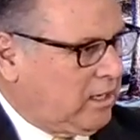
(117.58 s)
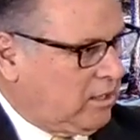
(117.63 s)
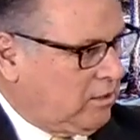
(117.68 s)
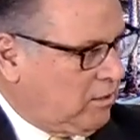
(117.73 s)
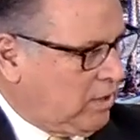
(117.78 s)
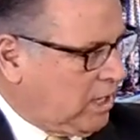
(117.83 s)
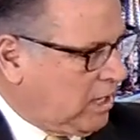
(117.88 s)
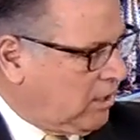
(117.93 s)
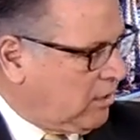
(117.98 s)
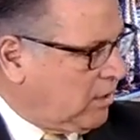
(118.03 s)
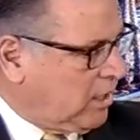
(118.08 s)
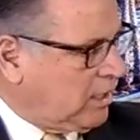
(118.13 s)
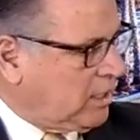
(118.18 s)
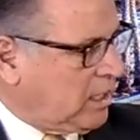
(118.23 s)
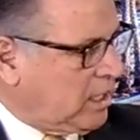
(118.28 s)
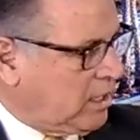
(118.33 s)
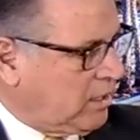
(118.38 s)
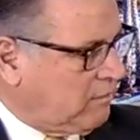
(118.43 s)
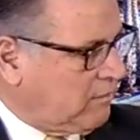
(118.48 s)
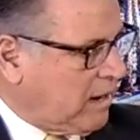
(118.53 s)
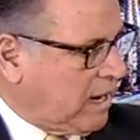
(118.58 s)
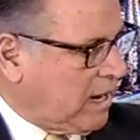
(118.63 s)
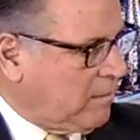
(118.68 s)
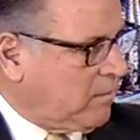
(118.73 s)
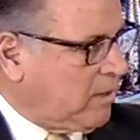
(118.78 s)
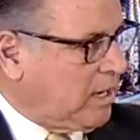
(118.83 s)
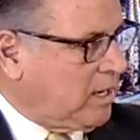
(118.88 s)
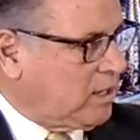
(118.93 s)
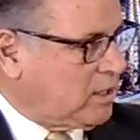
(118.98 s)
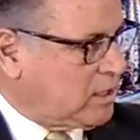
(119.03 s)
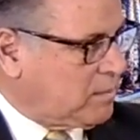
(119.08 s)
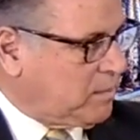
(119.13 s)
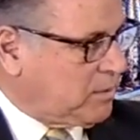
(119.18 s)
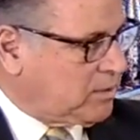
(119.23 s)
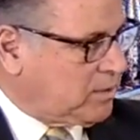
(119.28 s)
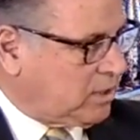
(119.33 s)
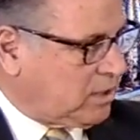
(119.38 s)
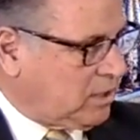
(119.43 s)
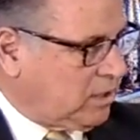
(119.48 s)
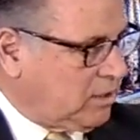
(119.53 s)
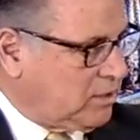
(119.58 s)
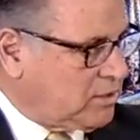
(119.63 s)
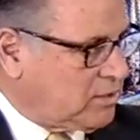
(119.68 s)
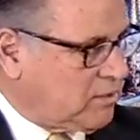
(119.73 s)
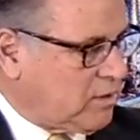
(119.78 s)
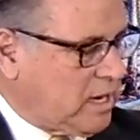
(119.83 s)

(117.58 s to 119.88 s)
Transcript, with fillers: you hear it and you vibrate and you're supposed to close your